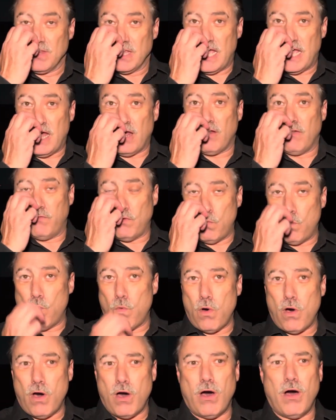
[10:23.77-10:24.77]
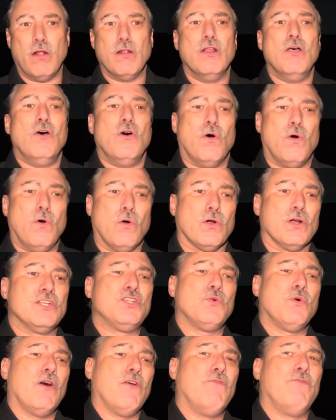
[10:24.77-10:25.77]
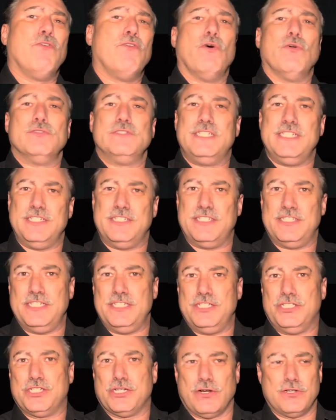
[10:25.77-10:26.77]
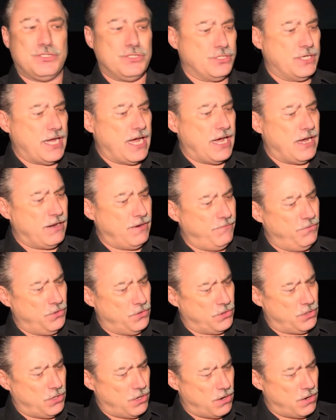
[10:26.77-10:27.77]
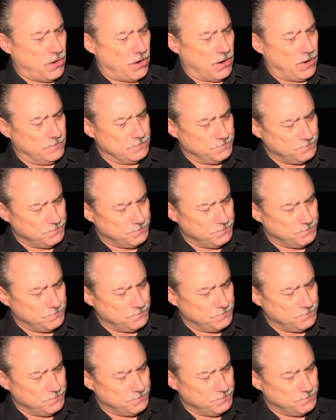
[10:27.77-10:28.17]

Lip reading: out of a wall or a 12-volt DC charger out of your car.